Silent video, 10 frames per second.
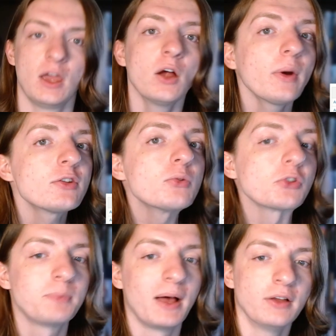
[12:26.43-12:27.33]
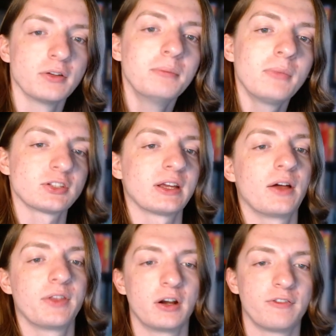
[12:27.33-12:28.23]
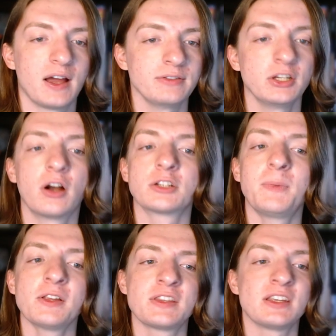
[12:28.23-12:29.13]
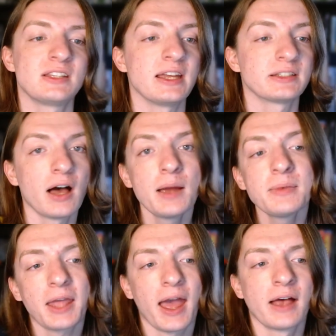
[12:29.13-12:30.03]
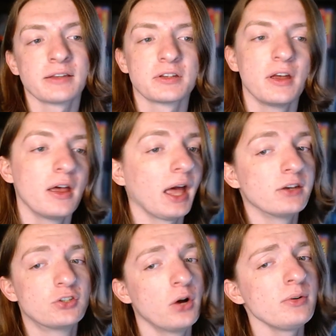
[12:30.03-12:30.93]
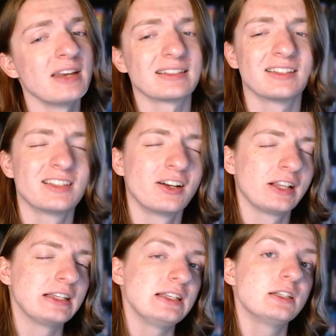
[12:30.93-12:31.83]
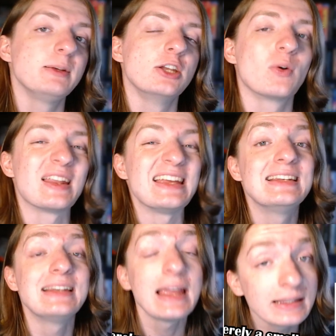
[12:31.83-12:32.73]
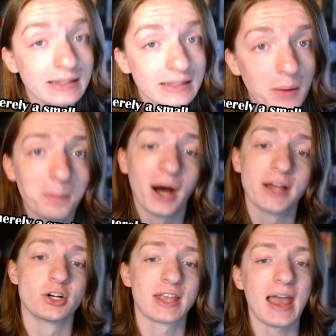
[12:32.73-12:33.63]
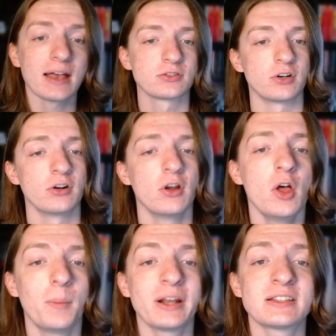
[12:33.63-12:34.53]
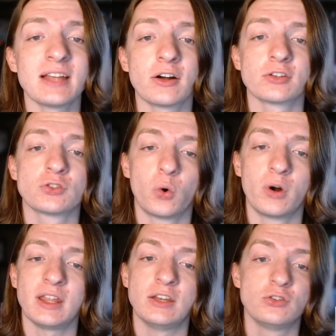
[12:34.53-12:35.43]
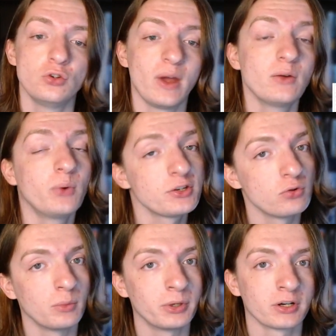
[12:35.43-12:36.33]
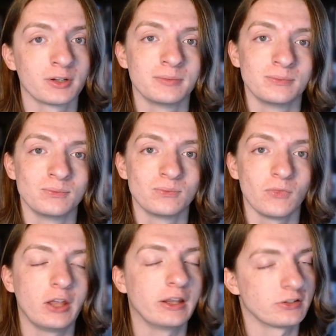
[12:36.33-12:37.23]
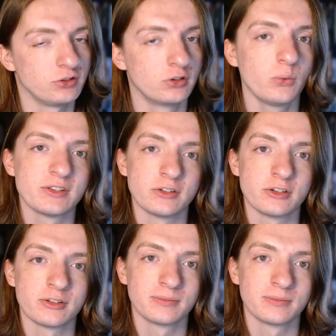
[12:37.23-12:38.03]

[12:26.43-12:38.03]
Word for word: Ritual spells, much like how they are in five E, are spells that take time to cast and don't necessarily need to be known innately by your caster, but instead are stored into a ritual book, unless you're a wizard.